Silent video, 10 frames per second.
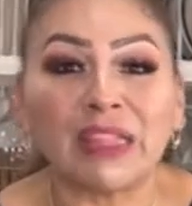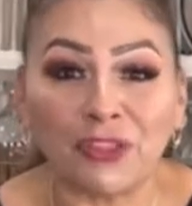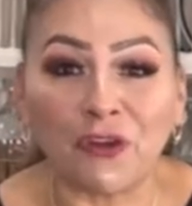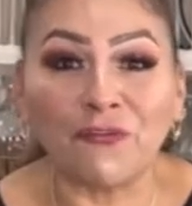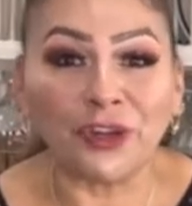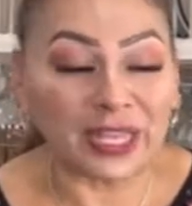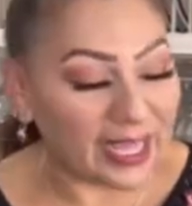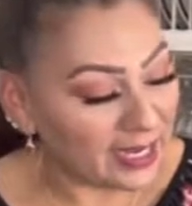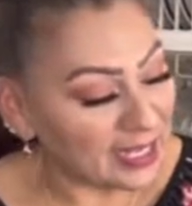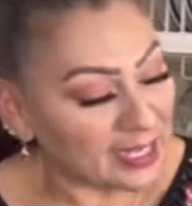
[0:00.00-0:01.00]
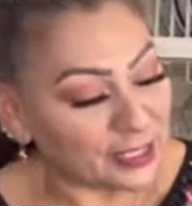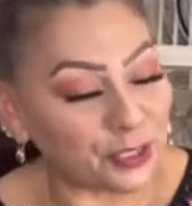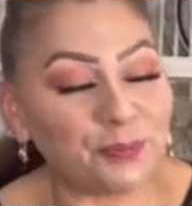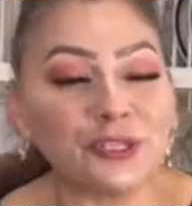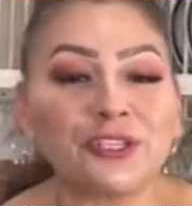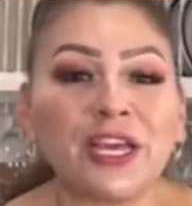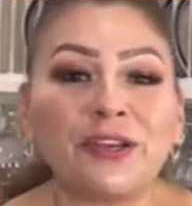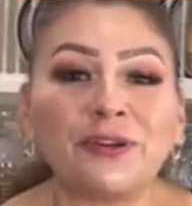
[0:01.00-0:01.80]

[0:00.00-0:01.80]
Don't forget to push that